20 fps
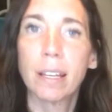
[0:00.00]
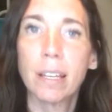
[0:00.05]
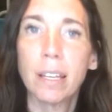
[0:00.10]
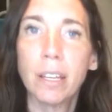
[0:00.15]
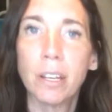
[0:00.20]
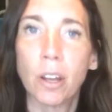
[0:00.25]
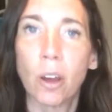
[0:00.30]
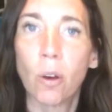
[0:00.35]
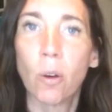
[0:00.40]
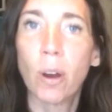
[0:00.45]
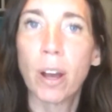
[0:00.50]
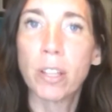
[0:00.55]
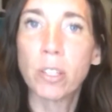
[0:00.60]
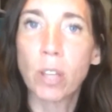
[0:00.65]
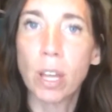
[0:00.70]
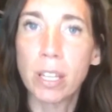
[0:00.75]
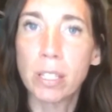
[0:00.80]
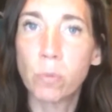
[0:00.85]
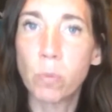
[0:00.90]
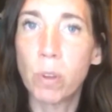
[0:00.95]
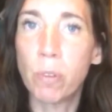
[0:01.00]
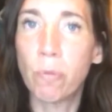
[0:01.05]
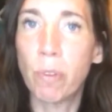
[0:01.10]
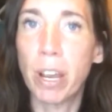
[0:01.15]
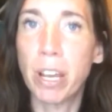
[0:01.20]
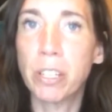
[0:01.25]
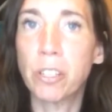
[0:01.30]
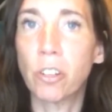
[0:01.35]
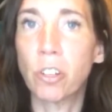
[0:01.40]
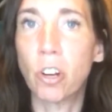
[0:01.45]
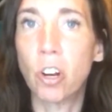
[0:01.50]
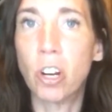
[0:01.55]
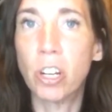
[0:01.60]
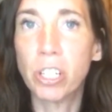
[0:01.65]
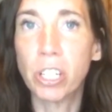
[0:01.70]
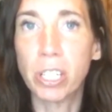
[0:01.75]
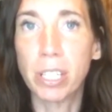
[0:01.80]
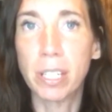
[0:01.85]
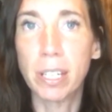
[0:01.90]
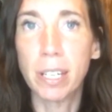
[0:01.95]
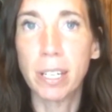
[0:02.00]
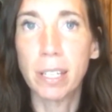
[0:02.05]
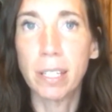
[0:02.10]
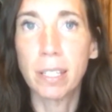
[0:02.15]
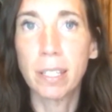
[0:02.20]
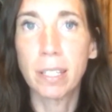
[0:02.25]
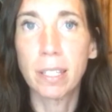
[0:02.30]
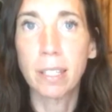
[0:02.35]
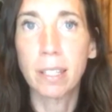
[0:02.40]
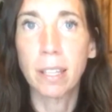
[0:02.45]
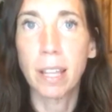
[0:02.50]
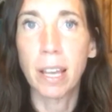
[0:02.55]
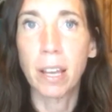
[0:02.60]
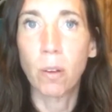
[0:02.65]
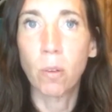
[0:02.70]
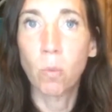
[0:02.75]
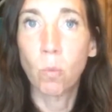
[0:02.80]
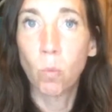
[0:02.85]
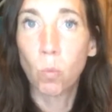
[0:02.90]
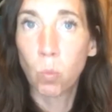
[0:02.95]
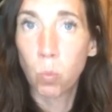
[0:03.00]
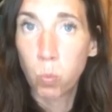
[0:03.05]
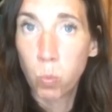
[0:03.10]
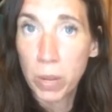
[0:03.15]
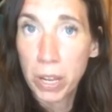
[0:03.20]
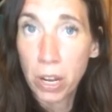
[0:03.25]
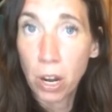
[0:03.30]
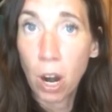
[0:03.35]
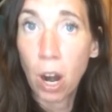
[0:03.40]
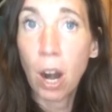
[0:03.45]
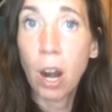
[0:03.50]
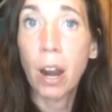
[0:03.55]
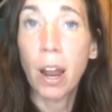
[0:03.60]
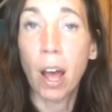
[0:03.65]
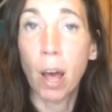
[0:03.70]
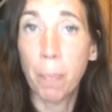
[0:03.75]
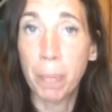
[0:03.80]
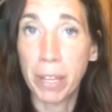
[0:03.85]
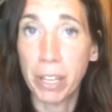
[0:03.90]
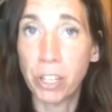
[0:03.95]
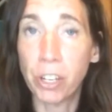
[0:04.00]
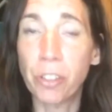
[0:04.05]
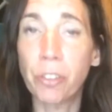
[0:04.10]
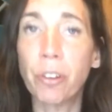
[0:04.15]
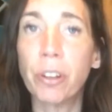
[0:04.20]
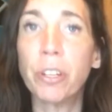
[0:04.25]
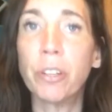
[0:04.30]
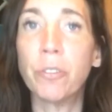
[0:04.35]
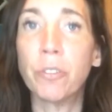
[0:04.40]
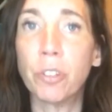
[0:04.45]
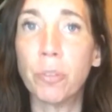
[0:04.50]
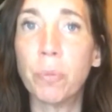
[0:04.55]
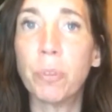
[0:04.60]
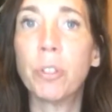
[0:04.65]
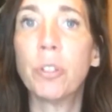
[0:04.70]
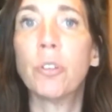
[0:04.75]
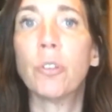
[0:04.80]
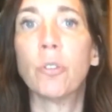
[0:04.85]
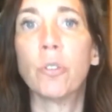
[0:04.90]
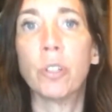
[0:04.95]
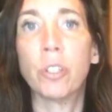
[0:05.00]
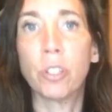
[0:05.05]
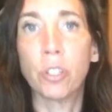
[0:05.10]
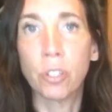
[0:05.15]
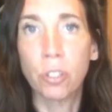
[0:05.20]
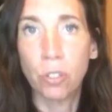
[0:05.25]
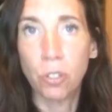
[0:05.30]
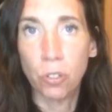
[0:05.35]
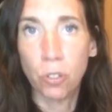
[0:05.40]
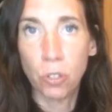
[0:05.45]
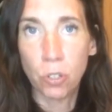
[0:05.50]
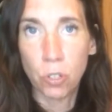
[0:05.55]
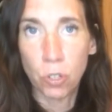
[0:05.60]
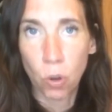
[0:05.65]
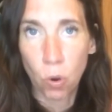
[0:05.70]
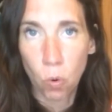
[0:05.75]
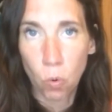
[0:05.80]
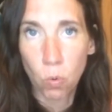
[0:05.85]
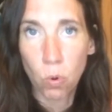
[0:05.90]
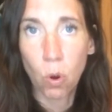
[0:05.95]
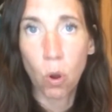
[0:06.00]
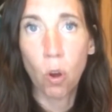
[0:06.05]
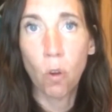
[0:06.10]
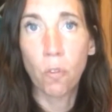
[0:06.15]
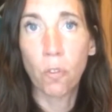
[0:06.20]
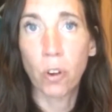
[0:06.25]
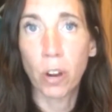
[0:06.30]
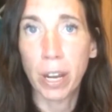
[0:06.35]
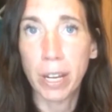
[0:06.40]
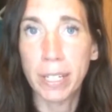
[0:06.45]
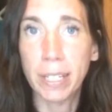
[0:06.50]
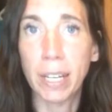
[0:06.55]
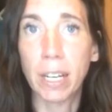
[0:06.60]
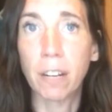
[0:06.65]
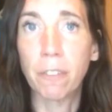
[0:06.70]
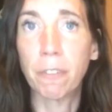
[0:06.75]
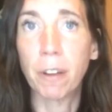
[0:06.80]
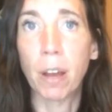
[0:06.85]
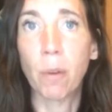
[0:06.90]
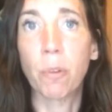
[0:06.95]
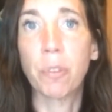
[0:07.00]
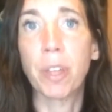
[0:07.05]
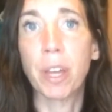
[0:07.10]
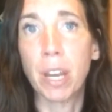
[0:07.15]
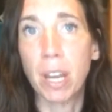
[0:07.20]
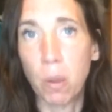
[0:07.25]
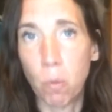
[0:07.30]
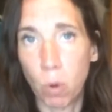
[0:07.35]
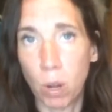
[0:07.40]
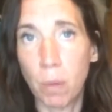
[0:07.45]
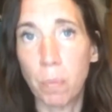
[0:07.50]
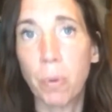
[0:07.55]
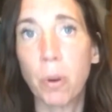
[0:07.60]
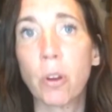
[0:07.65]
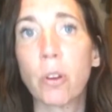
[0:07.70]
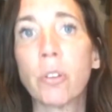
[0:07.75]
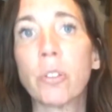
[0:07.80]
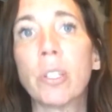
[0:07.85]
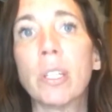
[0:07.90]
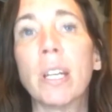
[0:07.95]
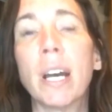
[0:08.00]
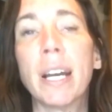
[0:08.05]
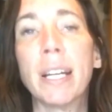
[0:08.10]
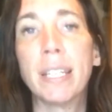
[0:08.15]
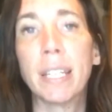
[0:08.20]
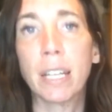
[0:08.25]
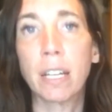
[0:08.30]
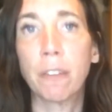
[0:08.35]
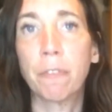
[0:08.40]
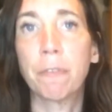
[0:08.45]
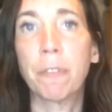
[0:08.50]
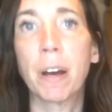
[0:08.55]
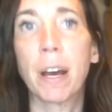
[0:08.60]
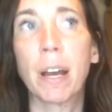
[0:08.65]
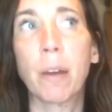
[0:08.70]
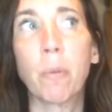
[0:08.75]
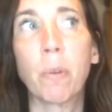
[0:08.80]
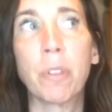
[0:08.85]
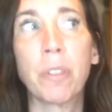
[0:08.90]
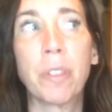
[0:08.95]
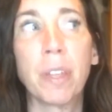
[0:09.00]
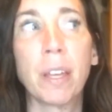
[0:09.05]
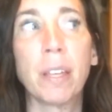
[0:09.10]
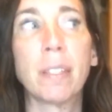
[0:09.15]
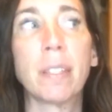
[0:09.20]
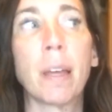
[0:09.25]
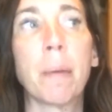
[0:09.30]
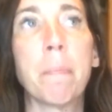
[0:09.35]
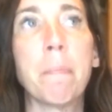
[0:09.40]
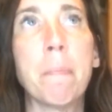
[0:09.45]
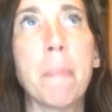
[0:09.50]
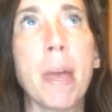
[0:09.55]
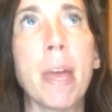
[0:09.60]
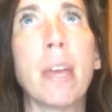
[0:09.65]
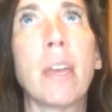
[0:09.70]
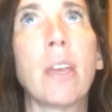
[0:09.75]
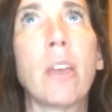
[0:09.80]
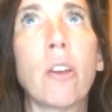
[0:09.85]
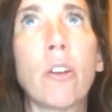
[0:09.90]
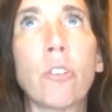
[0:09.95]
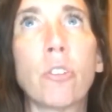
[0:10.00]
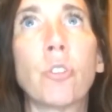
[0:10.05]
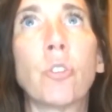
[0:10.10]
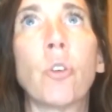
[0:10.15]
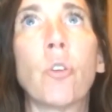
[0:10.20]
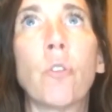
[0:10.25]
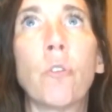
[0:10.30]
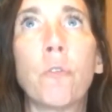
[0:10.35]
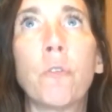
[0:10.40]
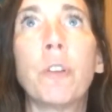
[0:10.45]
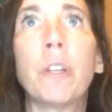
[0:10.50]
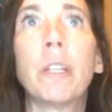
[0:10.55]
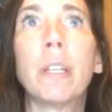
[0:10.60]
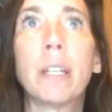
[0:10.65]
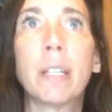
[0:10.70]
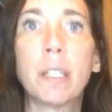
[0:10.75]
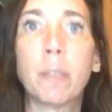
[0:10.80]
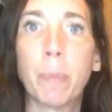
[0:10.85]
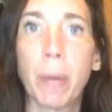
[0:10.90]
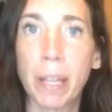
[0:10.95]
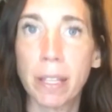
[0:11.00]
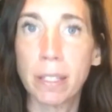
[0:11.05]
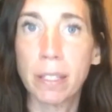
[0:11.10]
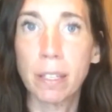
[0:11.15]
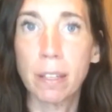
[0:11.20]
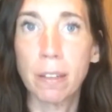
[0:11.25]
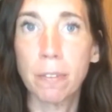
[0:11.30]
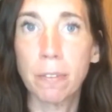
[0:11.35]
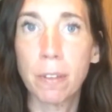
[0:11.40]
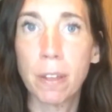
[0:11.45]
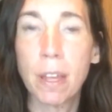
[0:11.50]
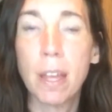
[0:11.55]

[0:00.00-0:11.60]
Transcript: you know, as we raise our consciousness, like we are helping each other on YouTube too. It's just don't over identify with any one person. Identify with things that make your soul feel expansive.